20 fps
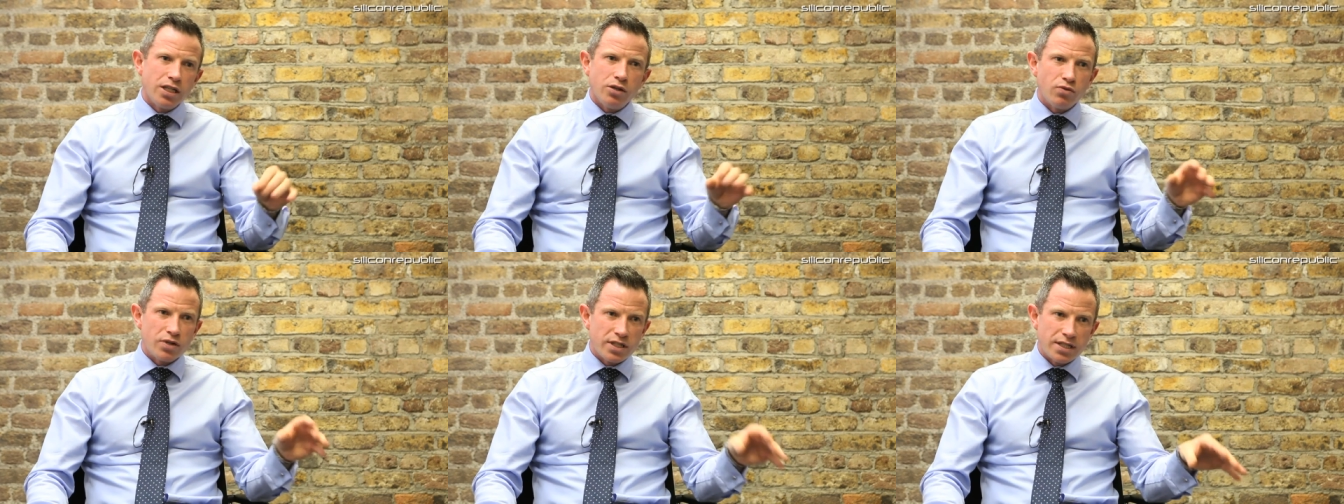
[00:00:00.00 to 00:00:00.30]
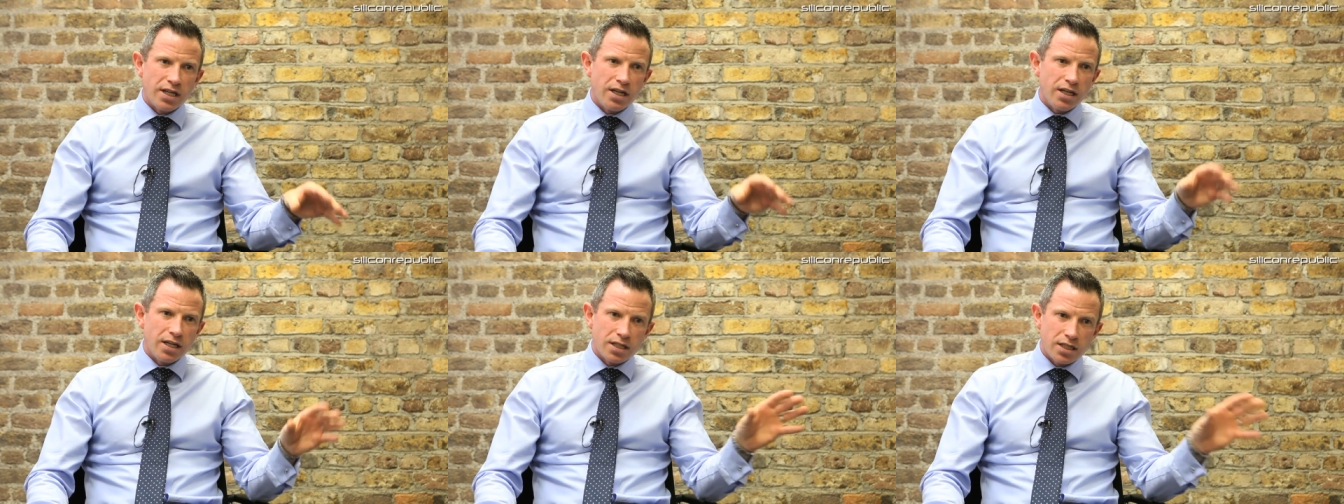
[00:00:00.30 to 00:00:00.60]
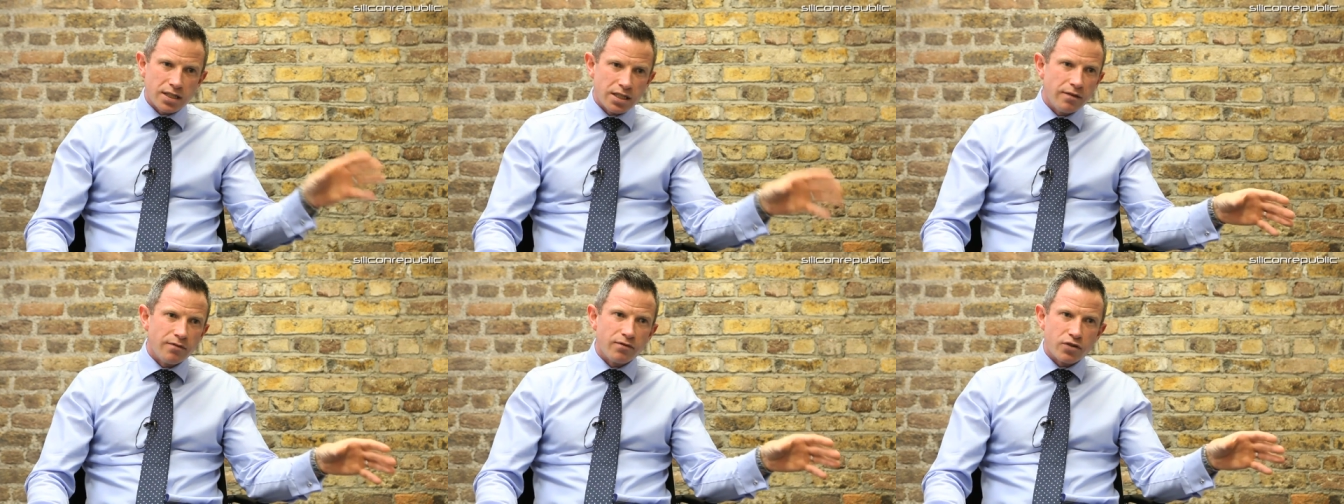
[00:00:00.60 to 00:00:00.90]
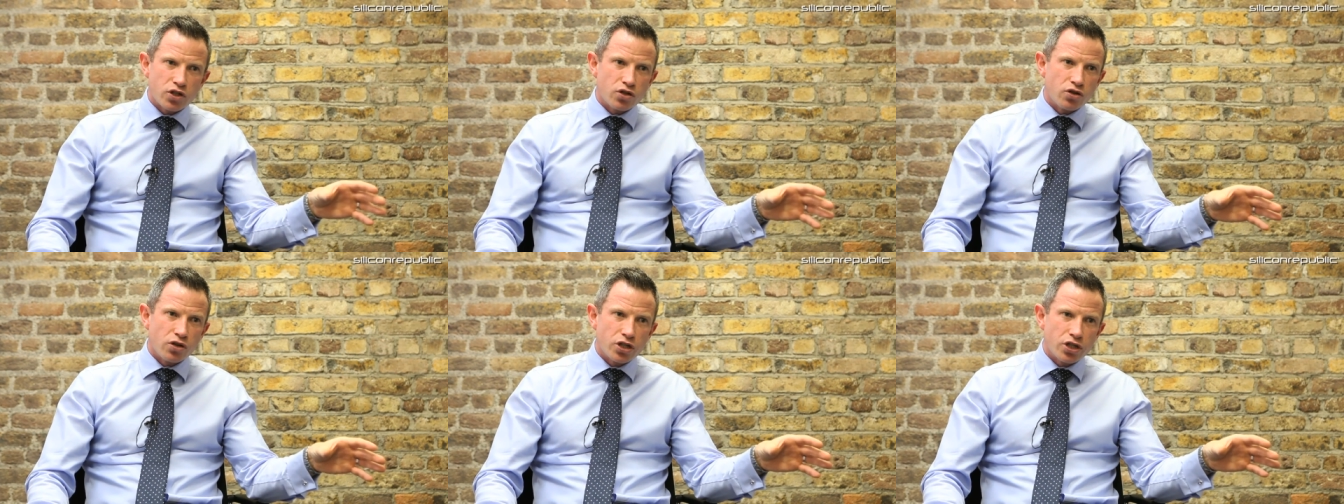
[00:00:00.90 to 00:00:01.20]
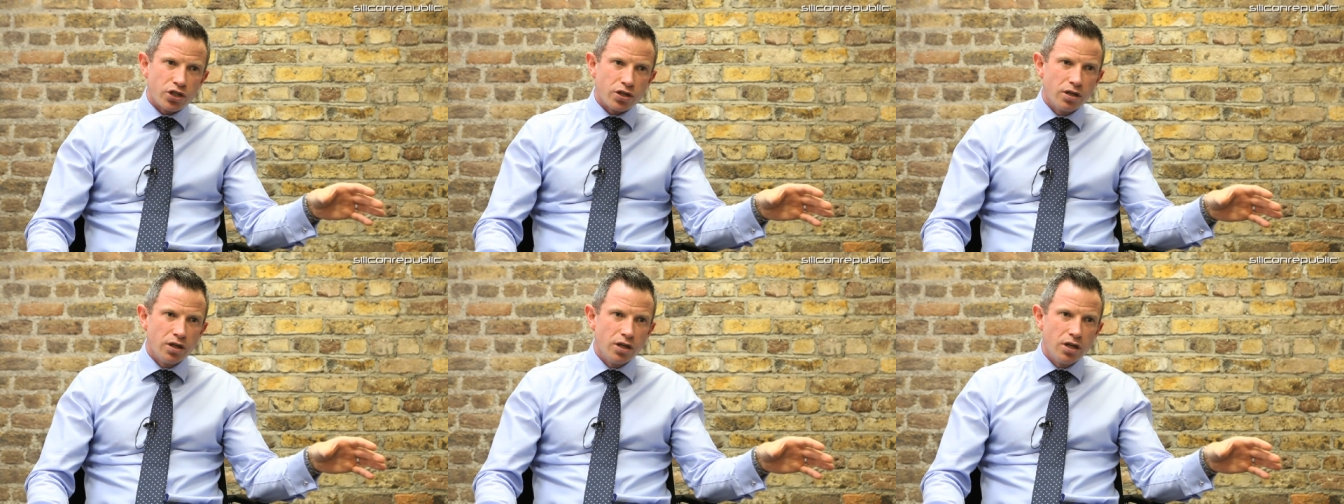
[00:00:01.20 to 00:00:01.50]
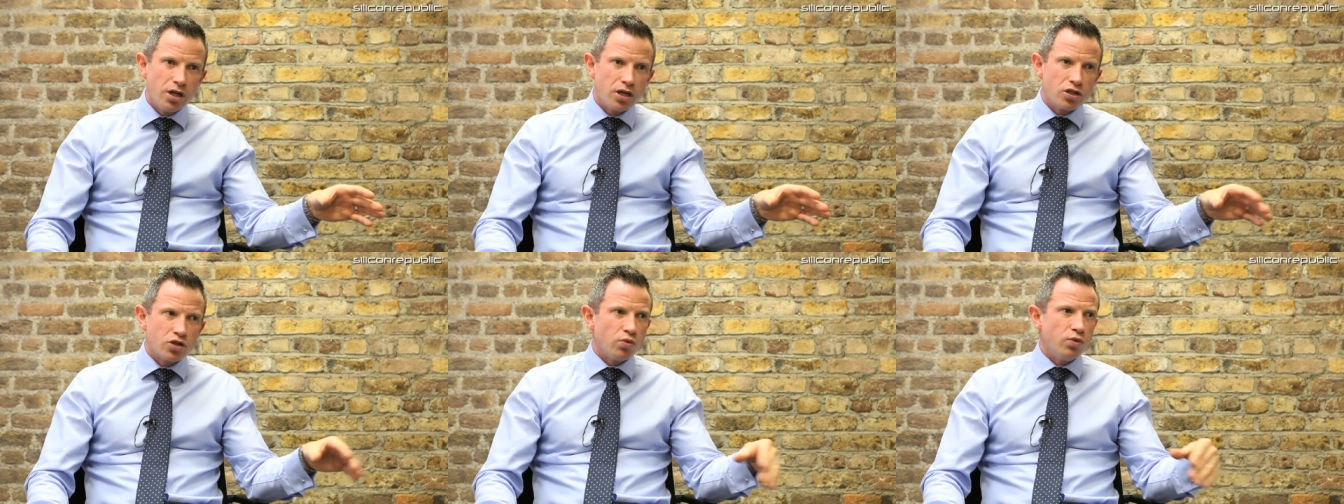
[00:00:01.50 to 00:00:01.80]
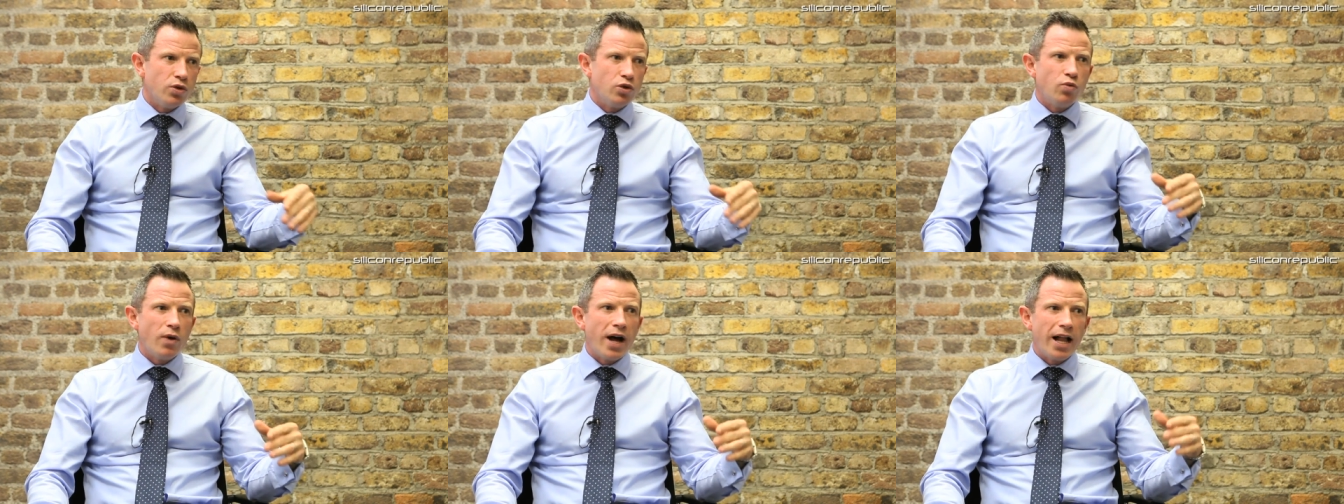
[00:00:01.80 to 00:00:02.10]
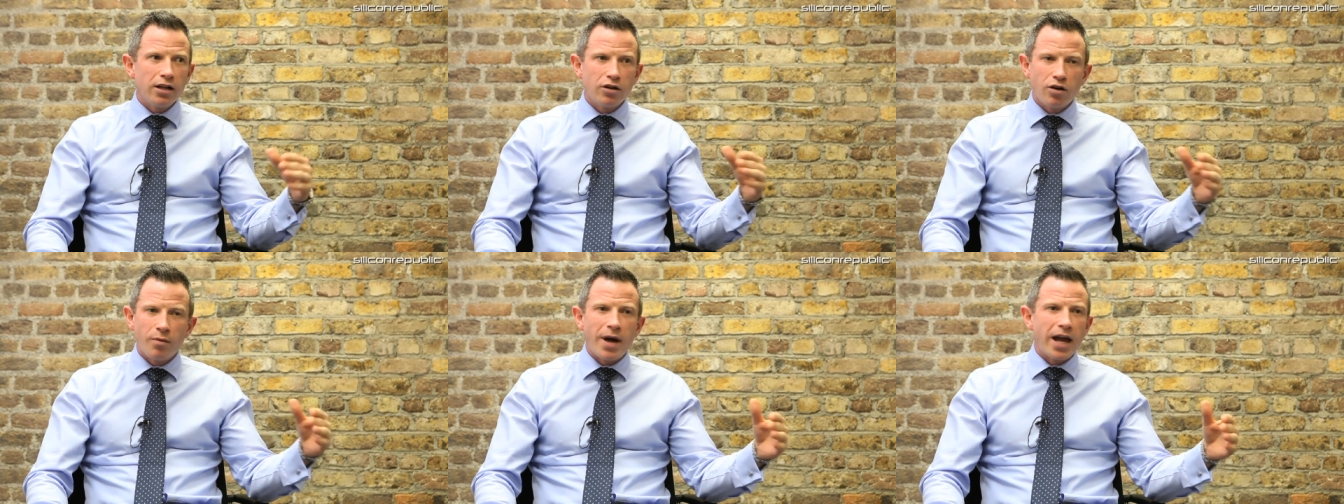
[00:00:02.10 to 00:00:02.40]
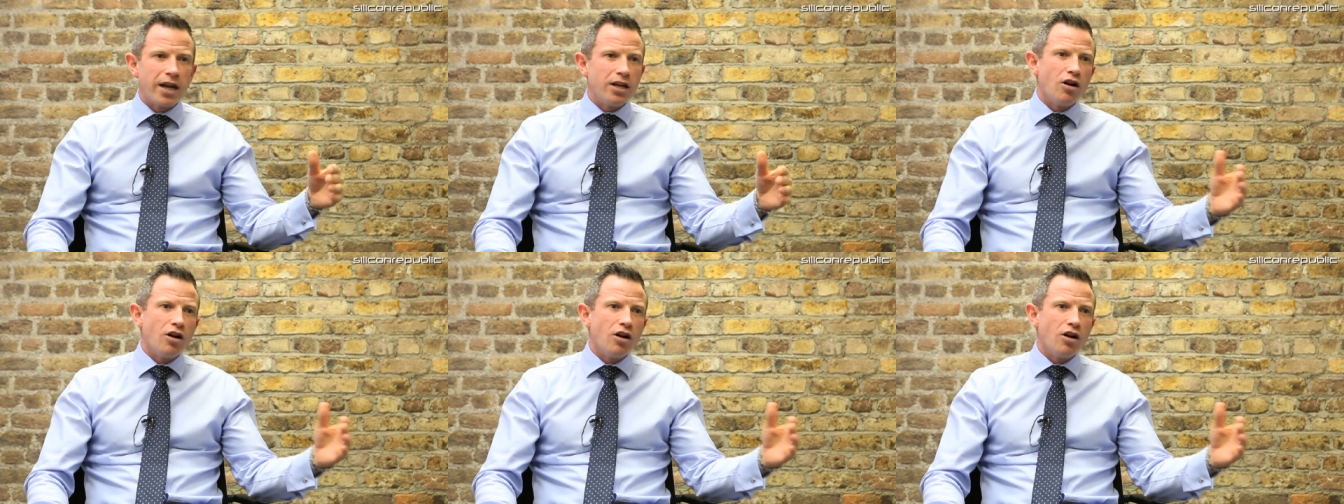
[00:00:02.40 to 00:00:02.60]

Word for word: resilient infrastructure. So we'd welcome any